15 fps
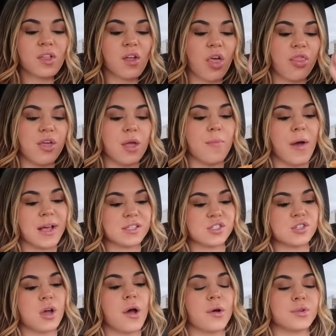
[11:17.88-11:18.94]
The
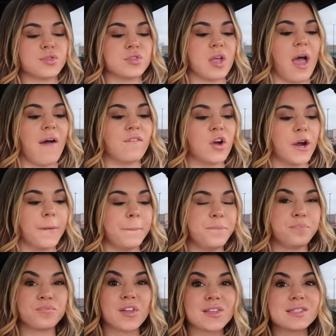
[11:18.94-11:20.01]
best toast ever.
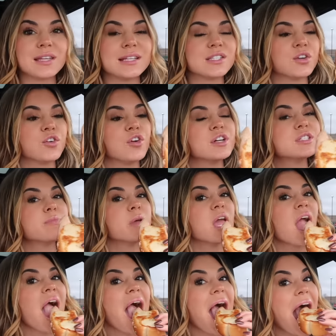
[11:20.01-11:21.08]
It's nice and crispy.